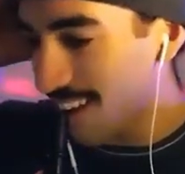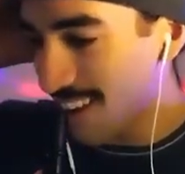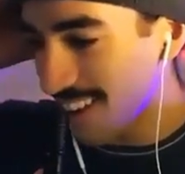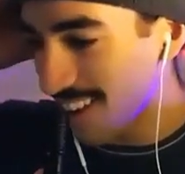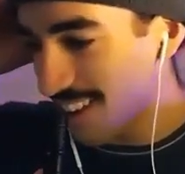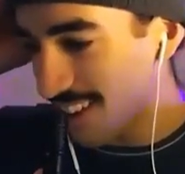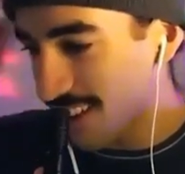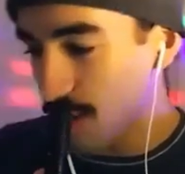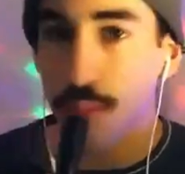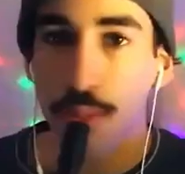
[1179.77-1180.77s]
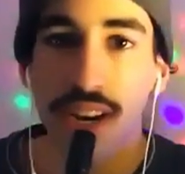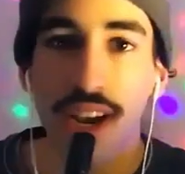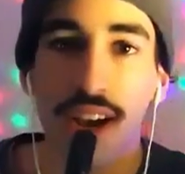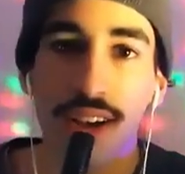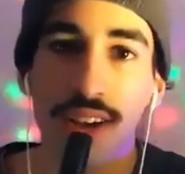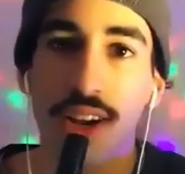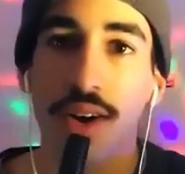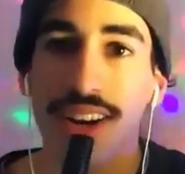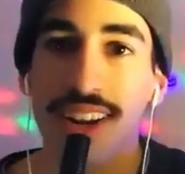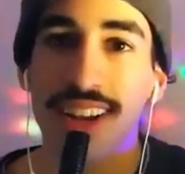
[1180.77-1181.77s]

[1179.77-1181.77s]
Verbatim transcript: Dude, that yeah, would yeah.